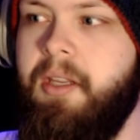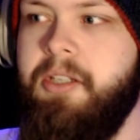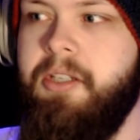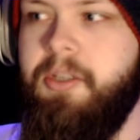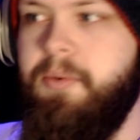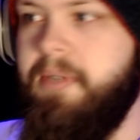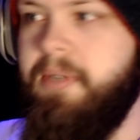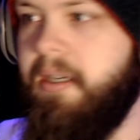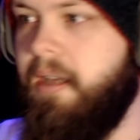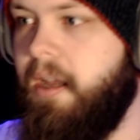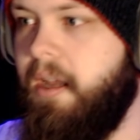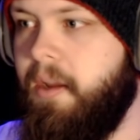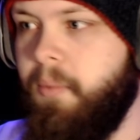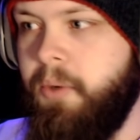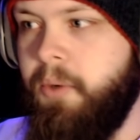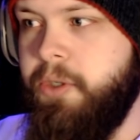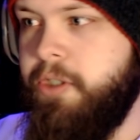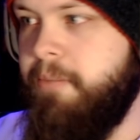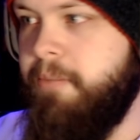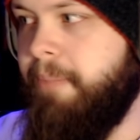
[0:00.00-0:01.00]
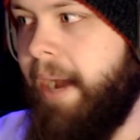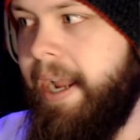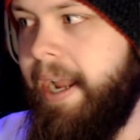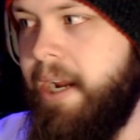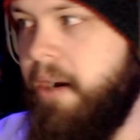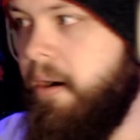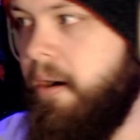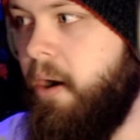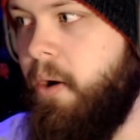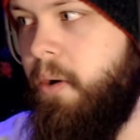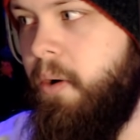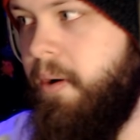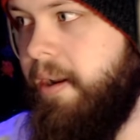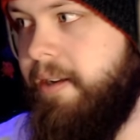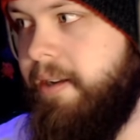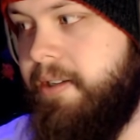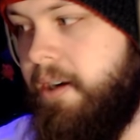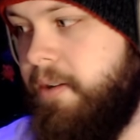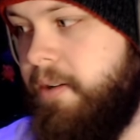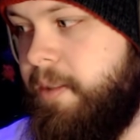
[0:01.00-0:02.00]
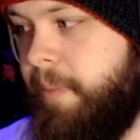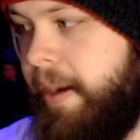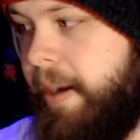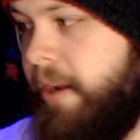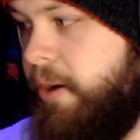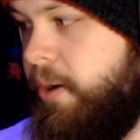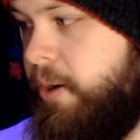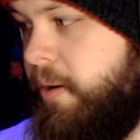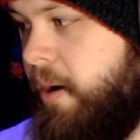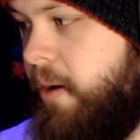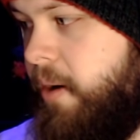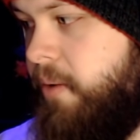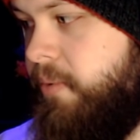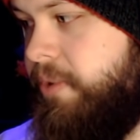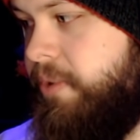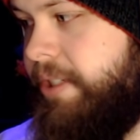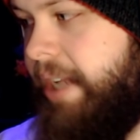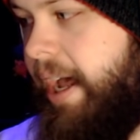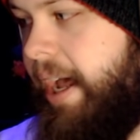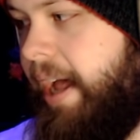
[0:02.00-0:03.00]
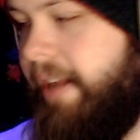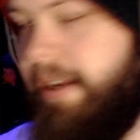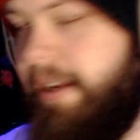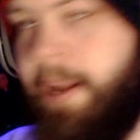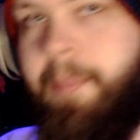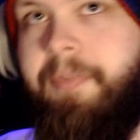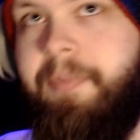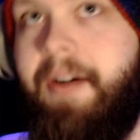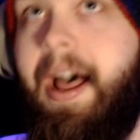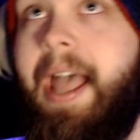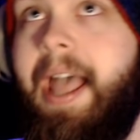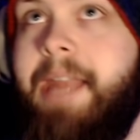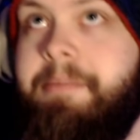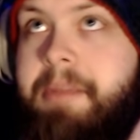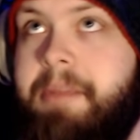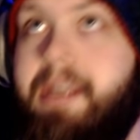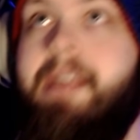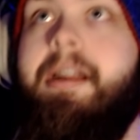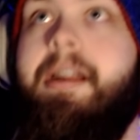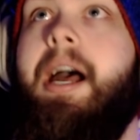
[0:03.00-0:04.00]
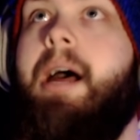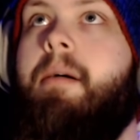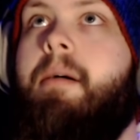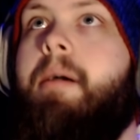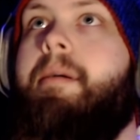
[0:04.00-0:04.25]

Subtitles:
She was like, oh, once you bite your own and turn somebody on your own, Scott, come find me.